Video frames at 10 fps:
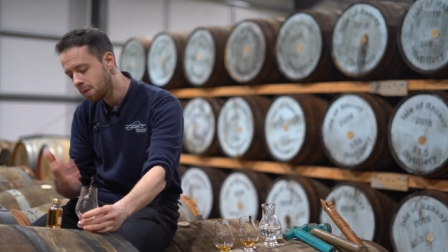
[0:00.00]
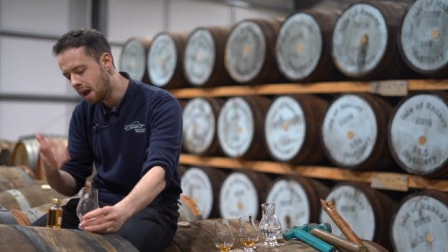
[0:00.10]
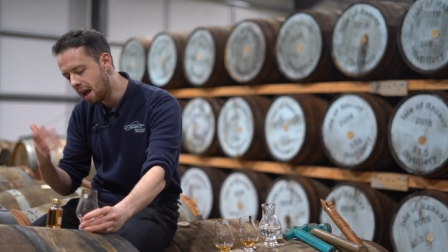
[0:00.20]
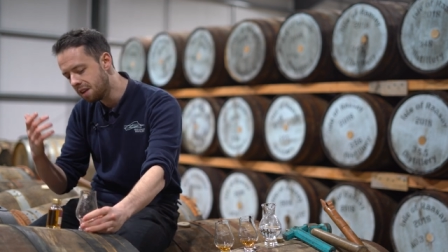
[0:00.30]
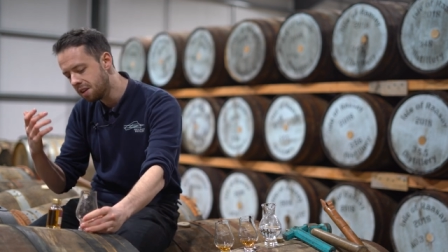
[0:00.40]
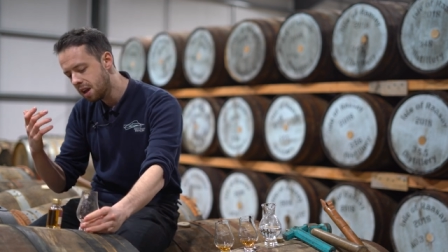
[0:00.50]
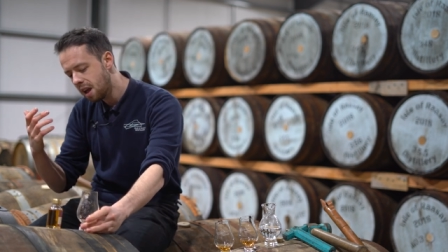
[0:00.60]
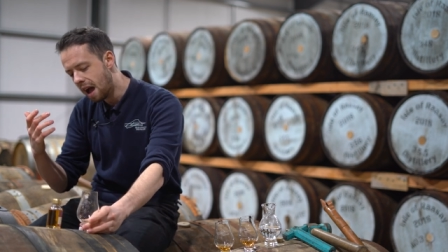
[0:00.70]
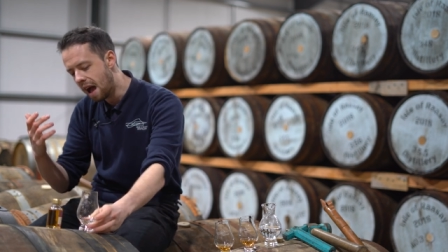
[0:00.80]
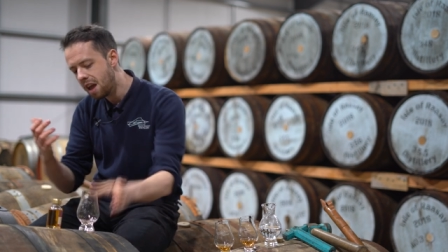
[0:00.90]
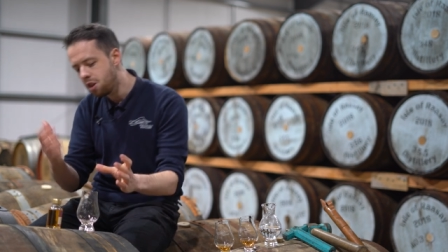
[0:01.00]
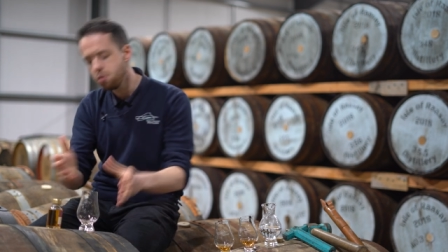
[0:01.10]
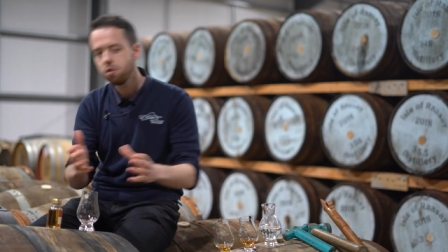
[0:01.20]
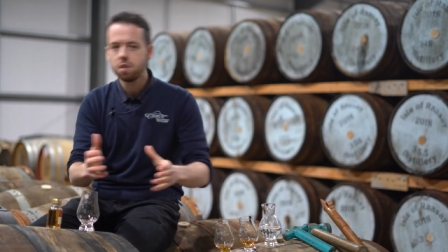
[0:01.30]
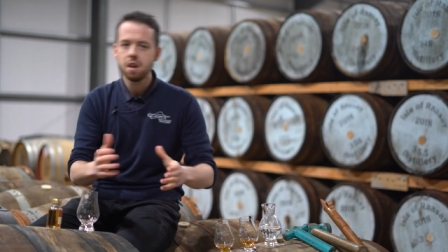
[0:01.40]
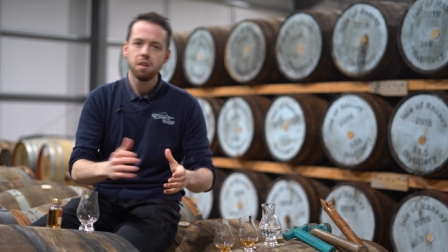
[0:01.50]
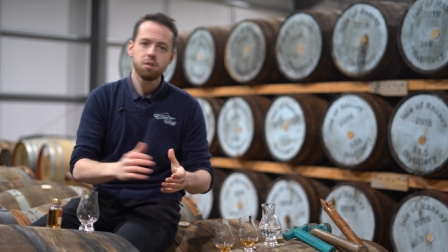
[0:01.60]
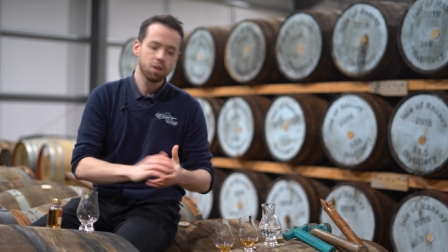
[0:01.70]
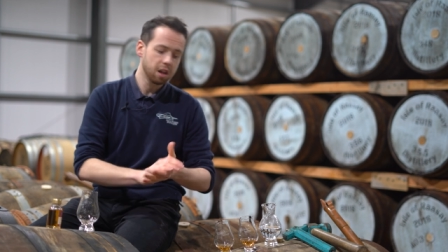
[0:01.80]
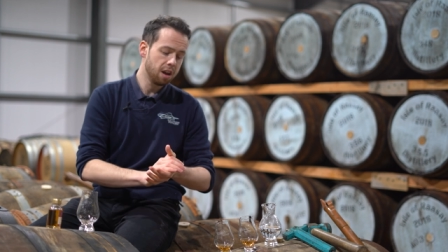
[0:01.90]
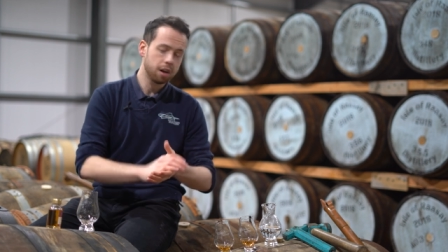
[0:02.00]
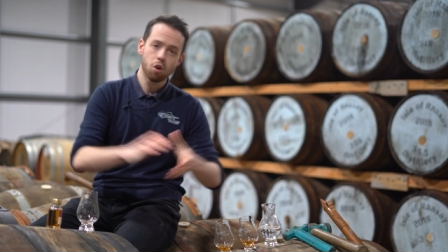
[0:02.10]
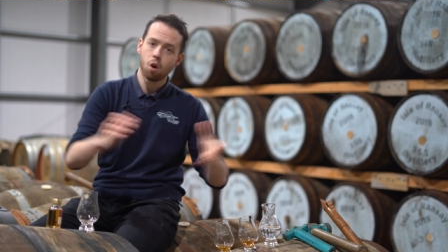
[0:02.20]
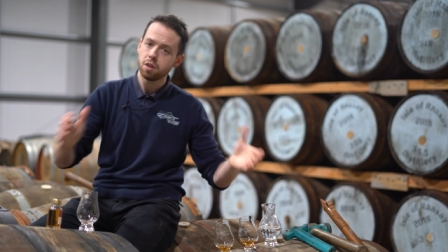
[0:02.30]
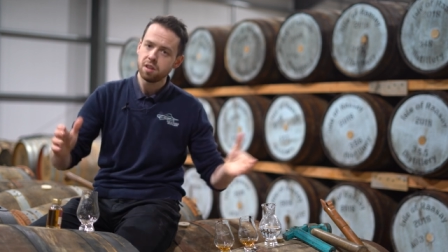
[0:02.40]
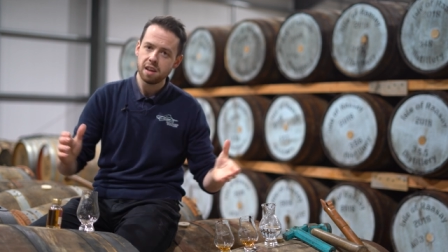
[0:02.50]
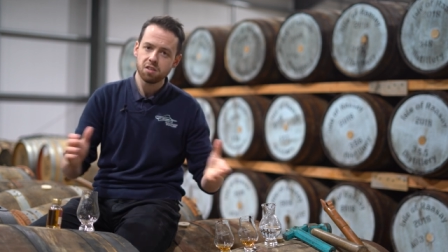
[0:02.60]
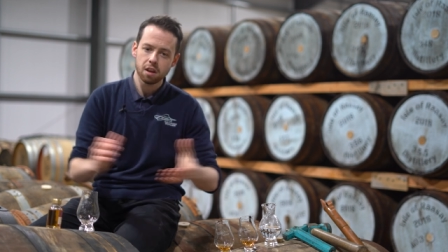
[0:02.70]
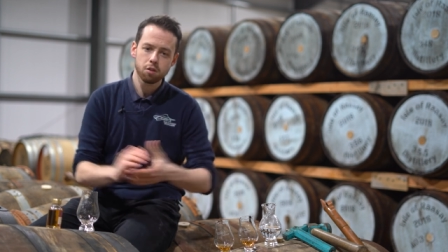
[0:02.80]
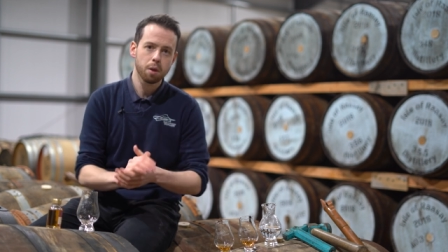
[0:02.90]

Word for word: And I use these to conduct all the tastings,